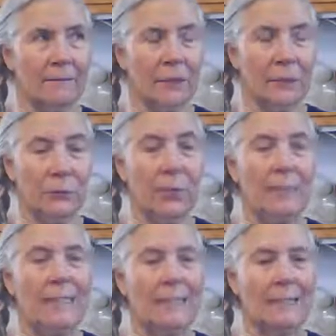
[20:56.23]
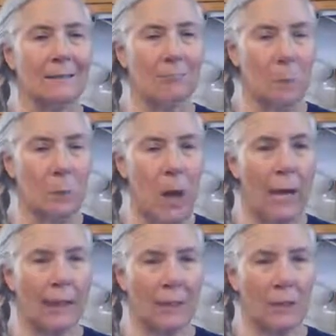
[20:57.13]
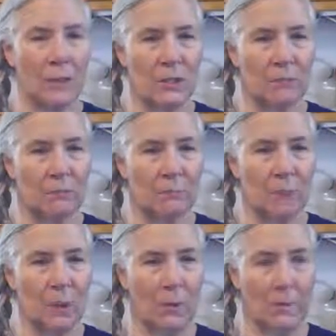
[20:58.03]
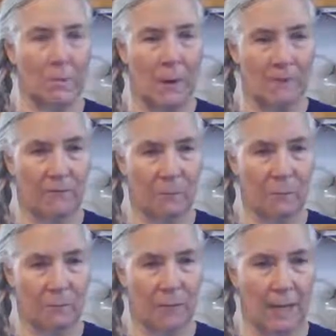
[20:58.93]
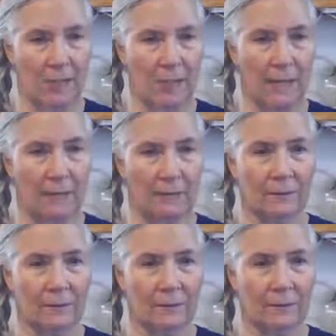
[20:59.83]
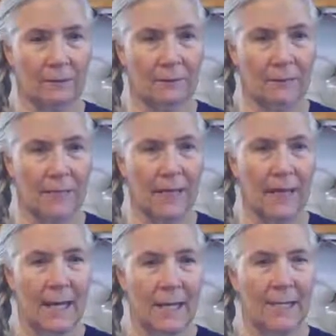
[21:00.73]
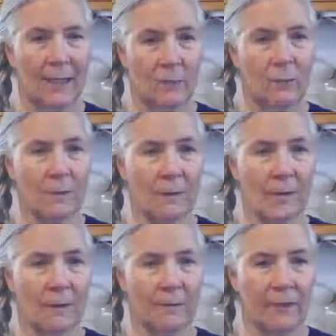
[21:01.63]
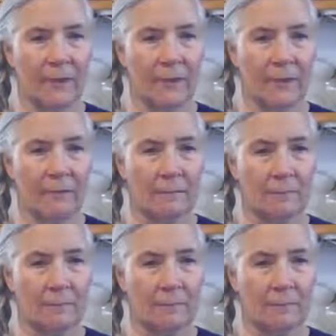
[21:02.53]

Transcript: unique, miraculous birth of my first grandchild. And there was that face.